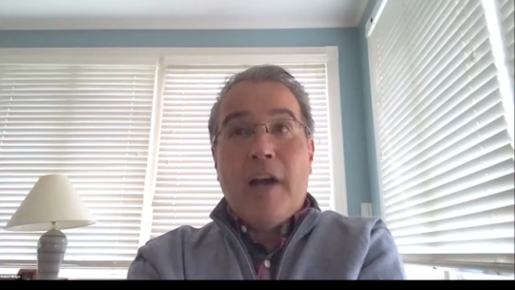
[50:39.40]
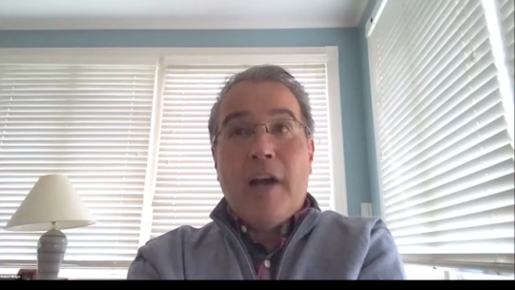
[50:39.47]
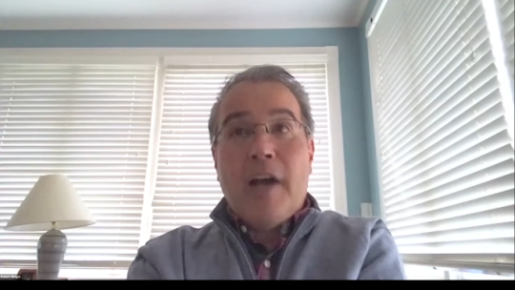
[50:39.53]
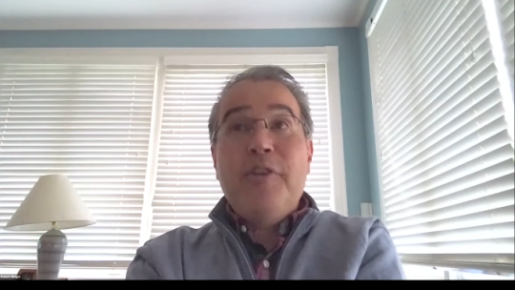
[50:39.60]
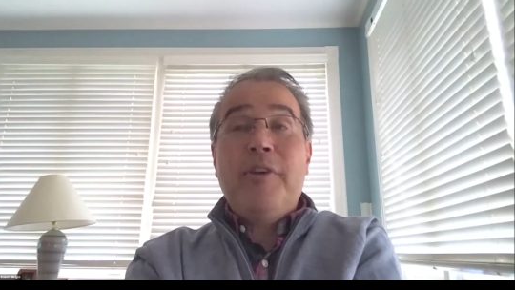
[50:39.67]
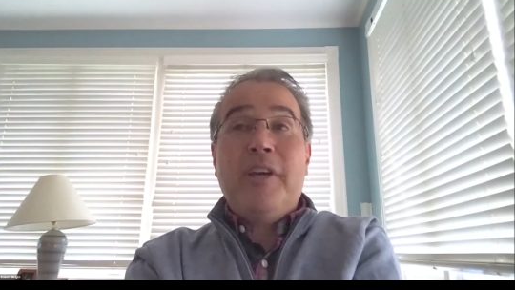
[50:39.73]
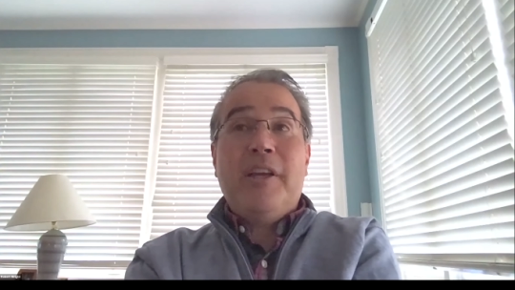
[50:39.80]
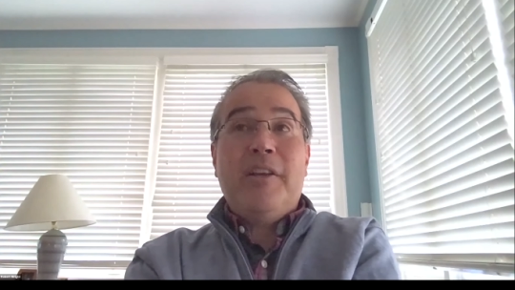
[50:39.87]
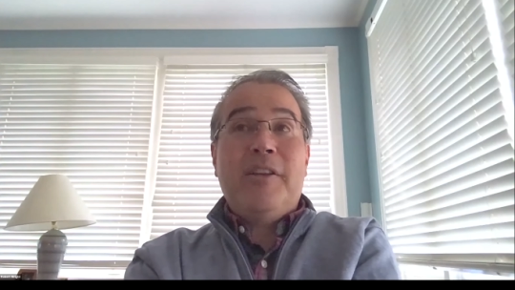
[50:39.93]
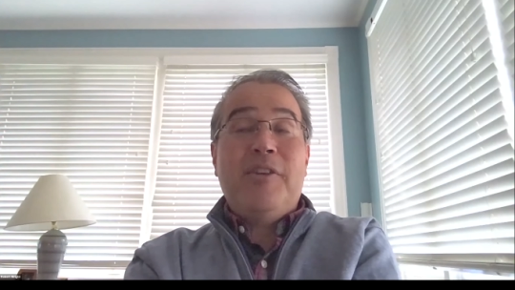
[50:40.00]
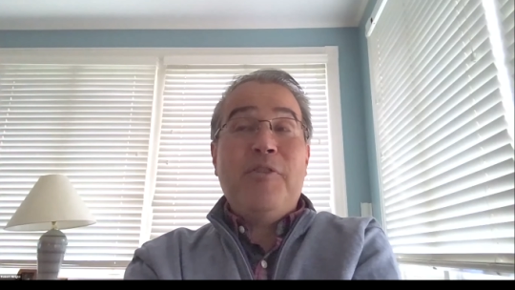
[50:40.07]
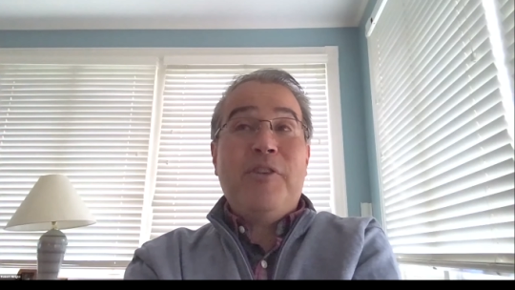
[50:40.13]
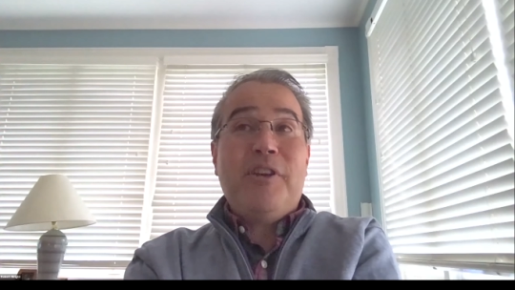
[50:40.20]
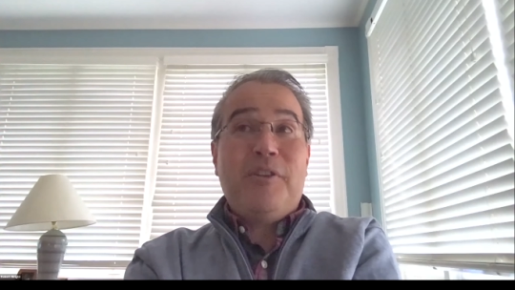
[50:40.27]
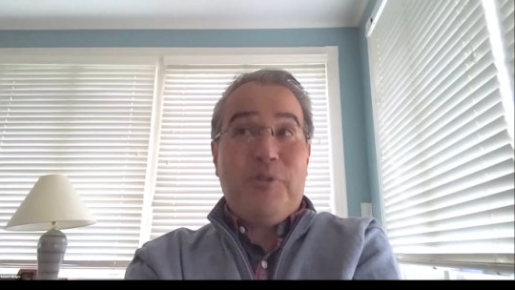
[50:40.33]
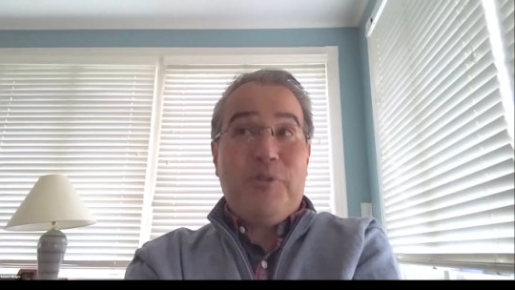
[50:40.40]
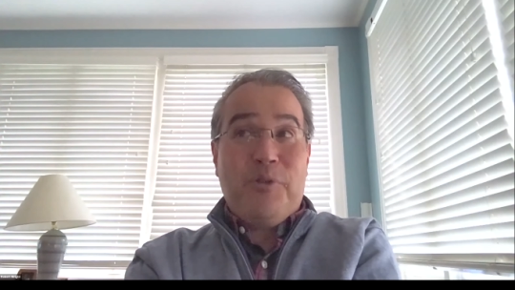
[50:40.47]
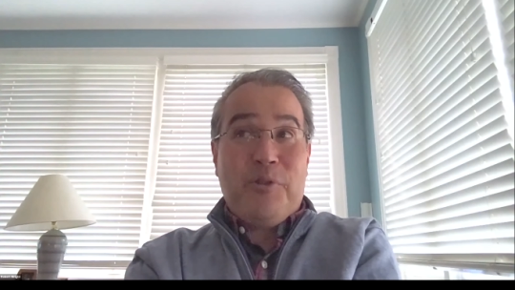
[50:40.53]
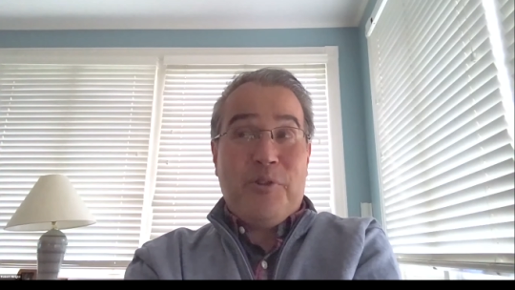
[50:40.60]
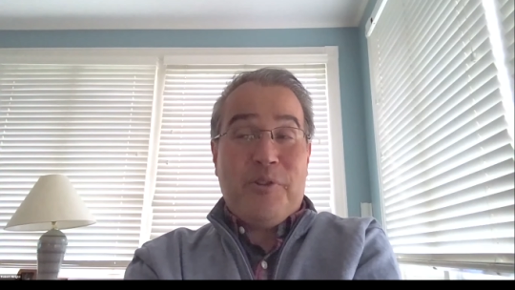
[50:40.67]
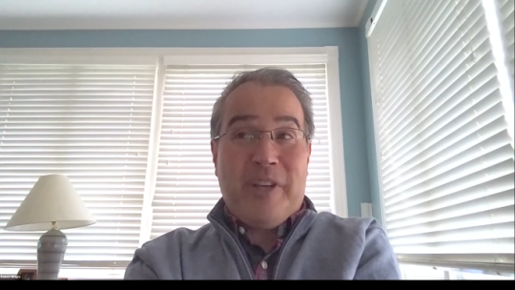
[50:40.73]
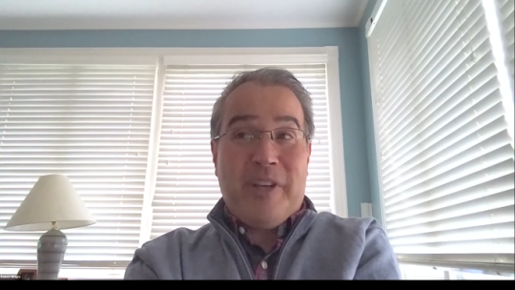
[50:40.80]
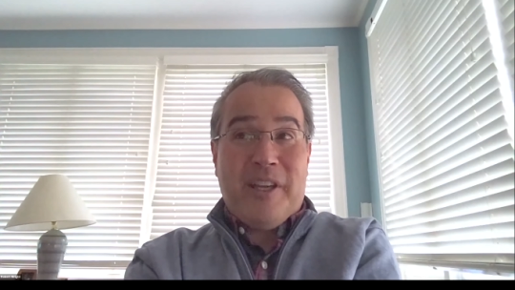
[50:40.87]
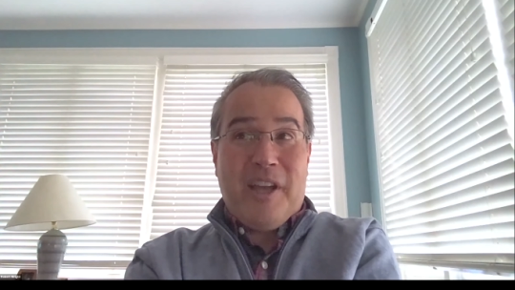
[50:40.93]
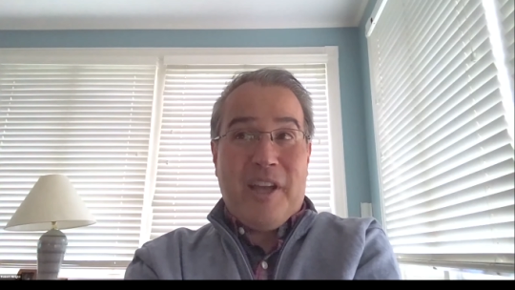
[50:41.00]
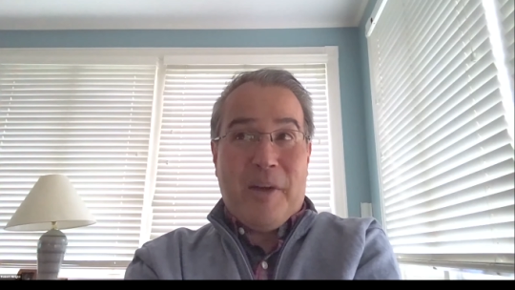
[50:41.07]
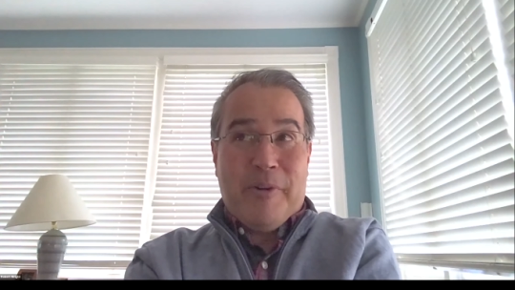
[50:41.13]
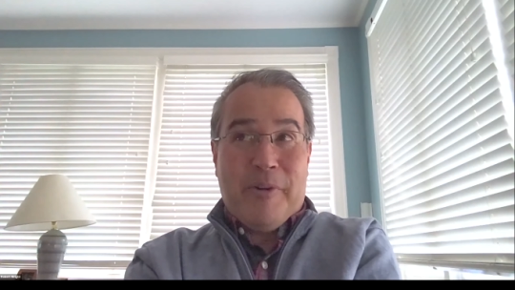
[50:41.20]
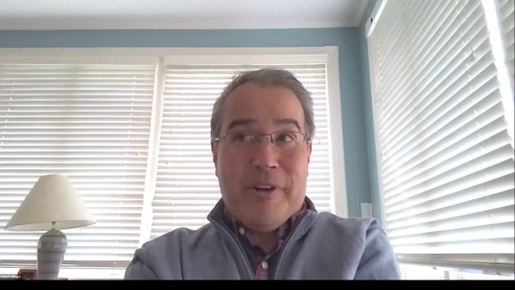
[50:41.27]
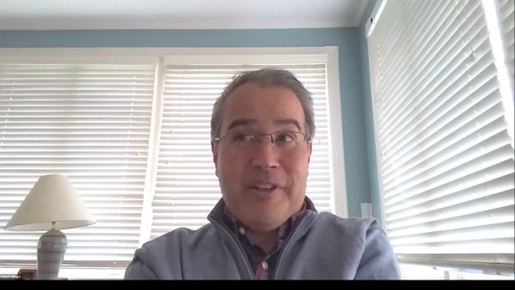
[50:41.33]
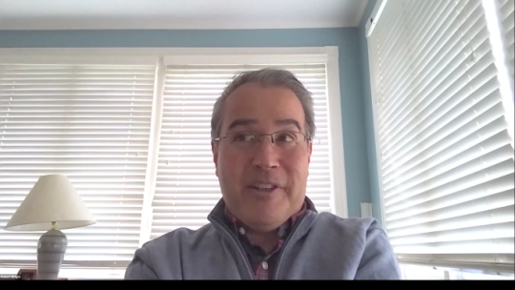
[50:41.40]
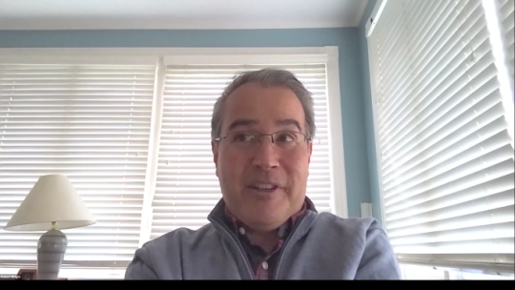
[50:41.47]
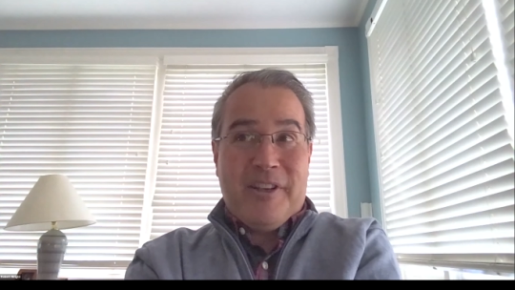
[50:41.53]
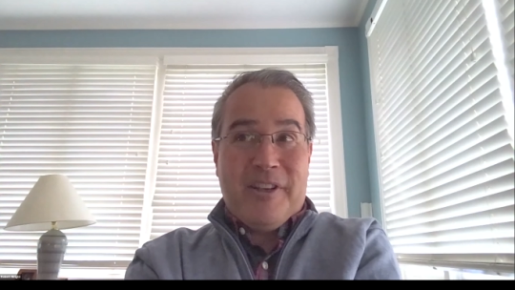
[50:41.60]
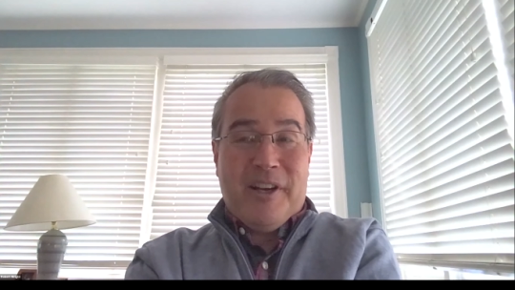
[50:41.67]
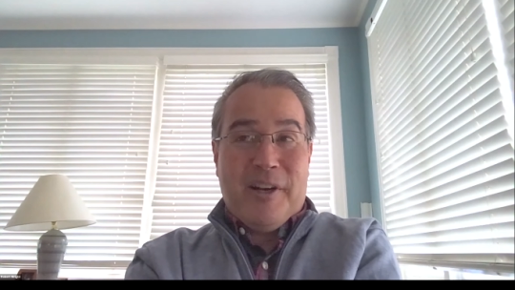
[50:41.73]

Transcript: You can Google and get one.